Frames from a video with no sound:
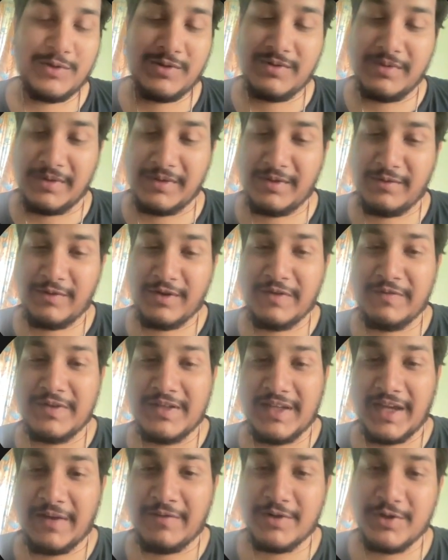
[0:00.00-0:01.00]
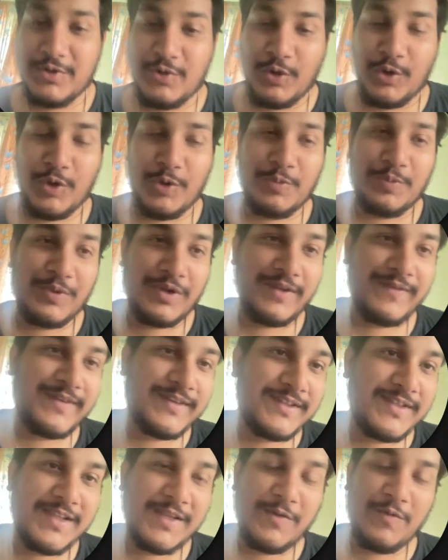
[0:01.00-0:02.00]
the one which I was showing you
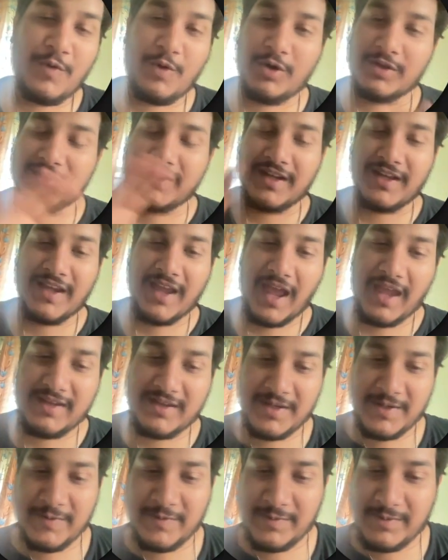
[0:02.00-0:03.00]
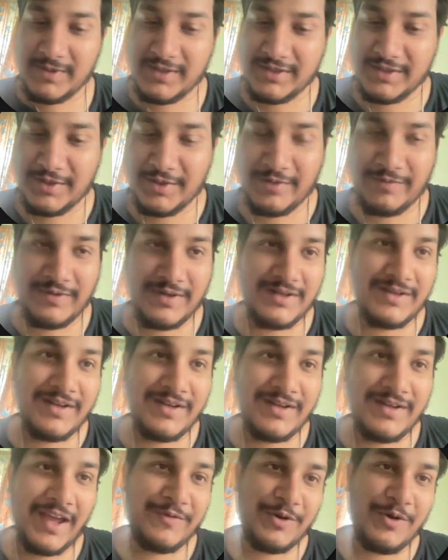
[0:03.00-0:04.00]
previously was a cache version of it.
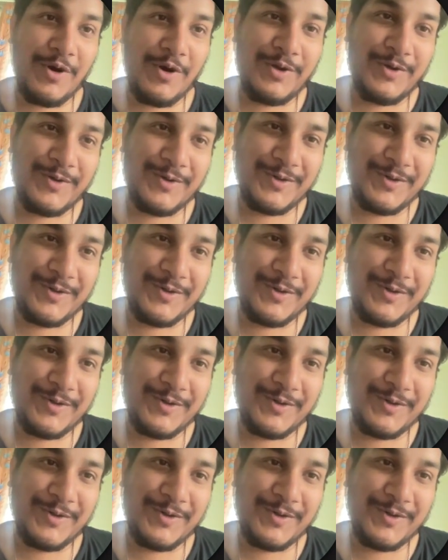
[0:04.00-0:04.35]
I forgot to